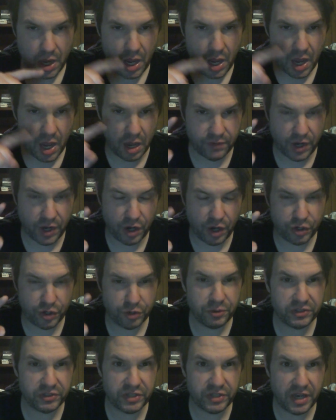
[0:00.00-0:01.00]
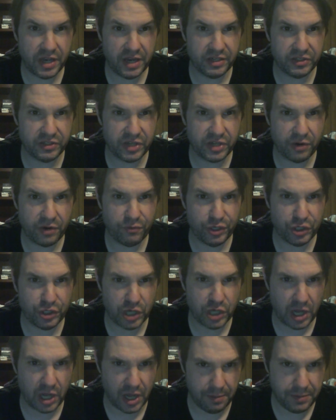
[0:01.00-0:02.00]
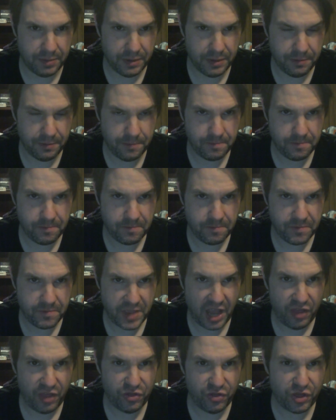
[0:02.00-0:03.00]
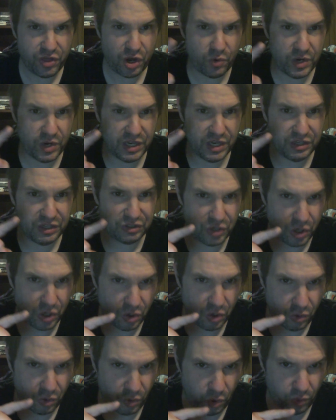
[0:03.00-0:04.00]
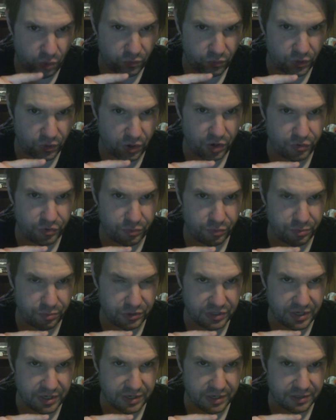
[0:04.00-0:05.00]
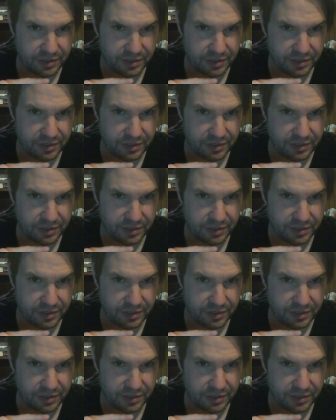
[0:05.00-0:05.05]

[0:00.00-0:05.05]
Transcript: If 100% is every job, there is no over 100%.